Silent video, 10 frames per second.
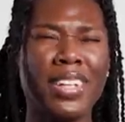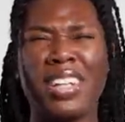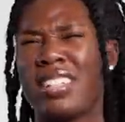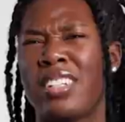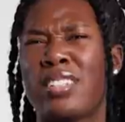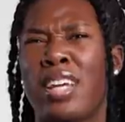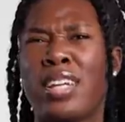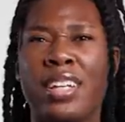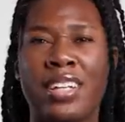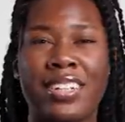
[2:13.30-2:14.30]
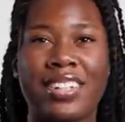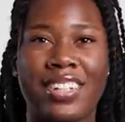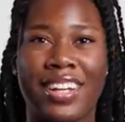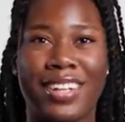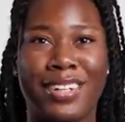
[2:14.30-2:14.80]
he's entertaining,
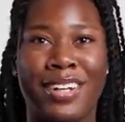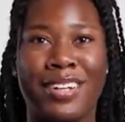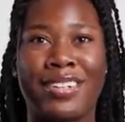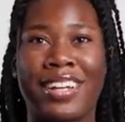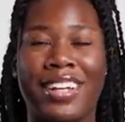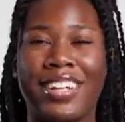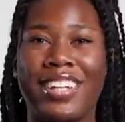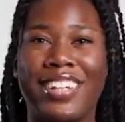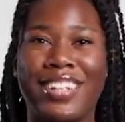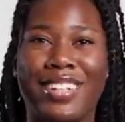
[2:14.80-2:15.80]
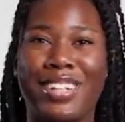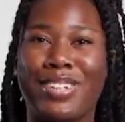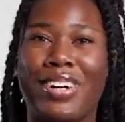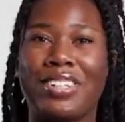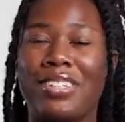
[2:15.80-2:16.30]
like, you know, like
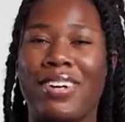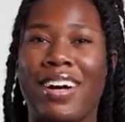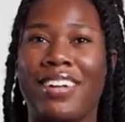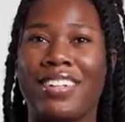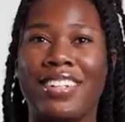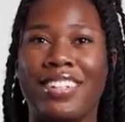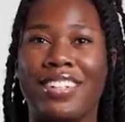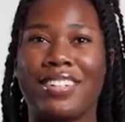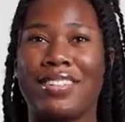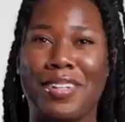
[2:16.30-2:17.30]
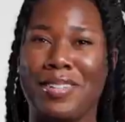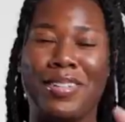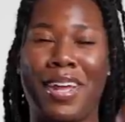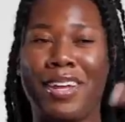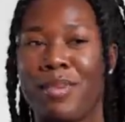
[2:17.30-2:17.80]
he'll cuss you out and,
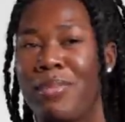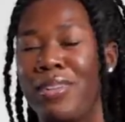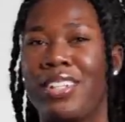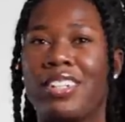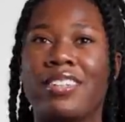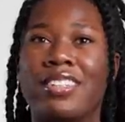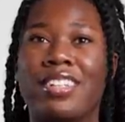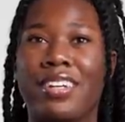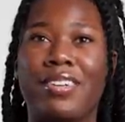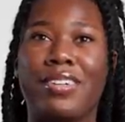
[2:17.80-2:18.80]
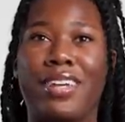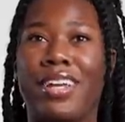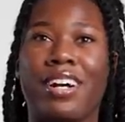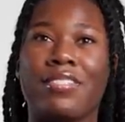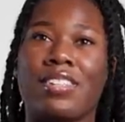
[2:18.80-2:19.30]
and hang up on you and tell you to
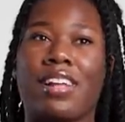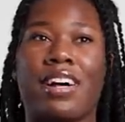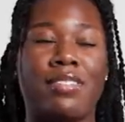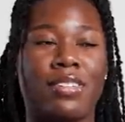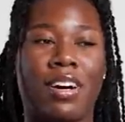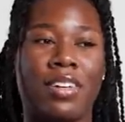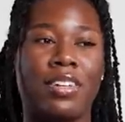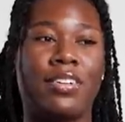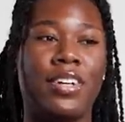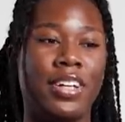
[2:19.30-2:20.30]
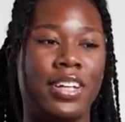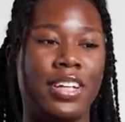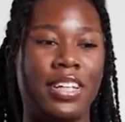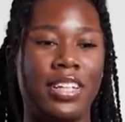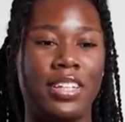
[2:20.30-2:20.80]
get off his live. So although
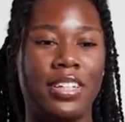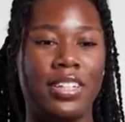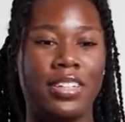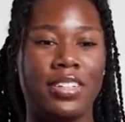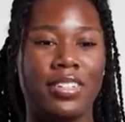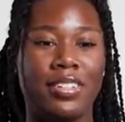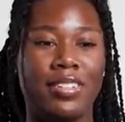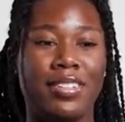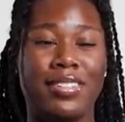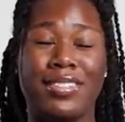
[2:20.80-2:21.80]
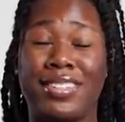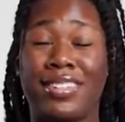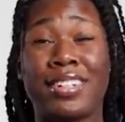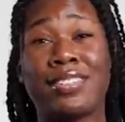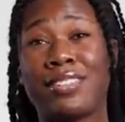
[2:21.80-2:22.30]
he
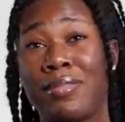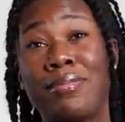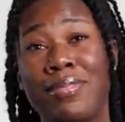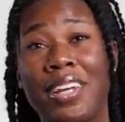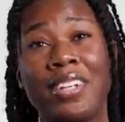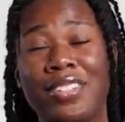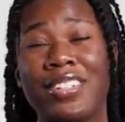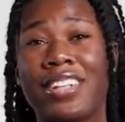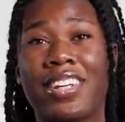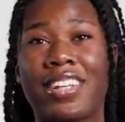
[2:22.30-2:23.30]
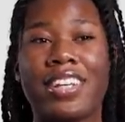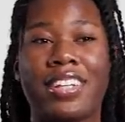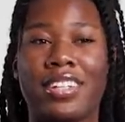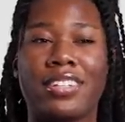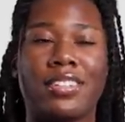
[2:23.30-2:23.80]
says some interesting
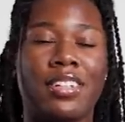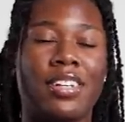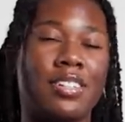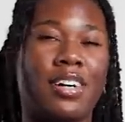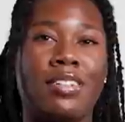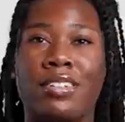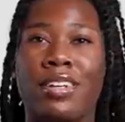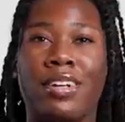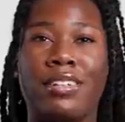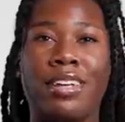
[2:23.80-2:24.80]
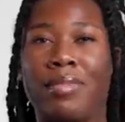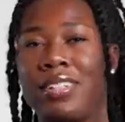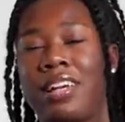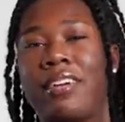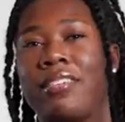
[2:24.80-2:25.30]
things, it's also entertainment.
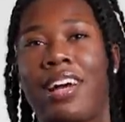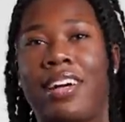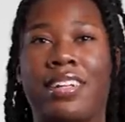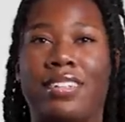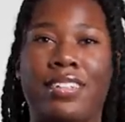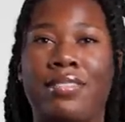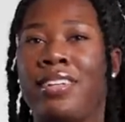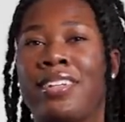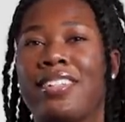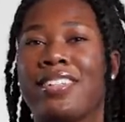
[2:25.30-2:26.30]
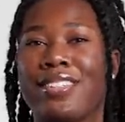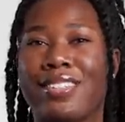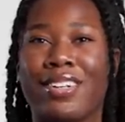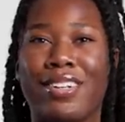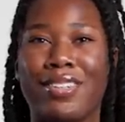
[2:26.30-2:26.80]
It's like reality T V.
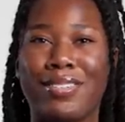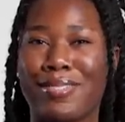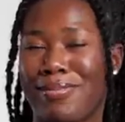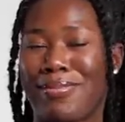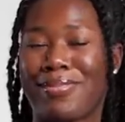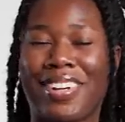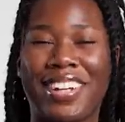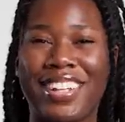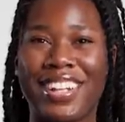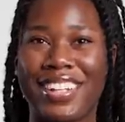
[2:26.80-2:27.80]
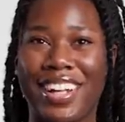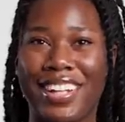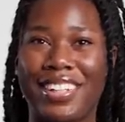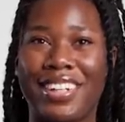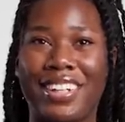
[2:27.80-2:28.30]
So I think that